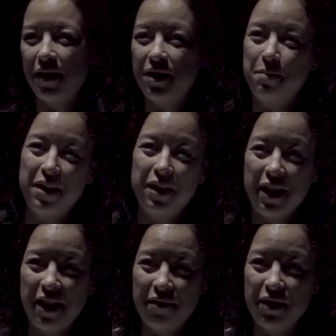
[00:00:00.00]
And it's been
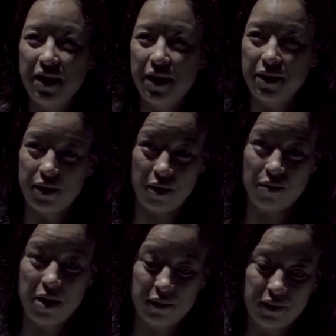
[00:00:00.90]
11 years
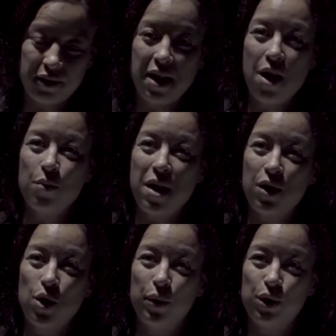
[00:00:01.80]
around. Now we
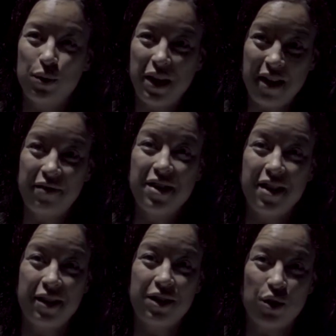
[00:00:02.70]
are going to 11
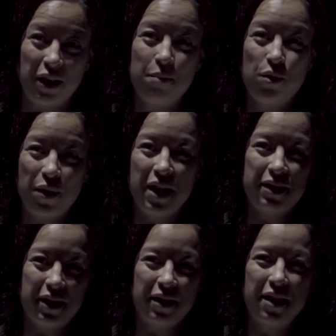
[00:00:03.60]
years
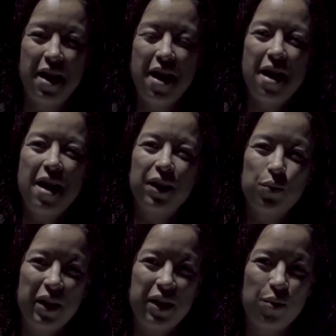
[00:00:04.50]
collaborating.
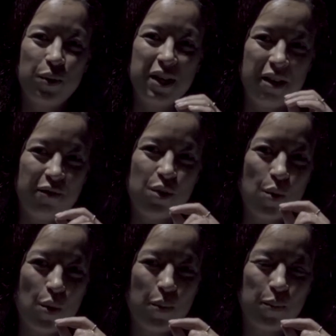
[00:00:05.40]
And when you give
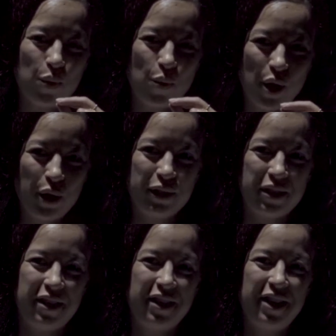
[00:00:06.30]
your words,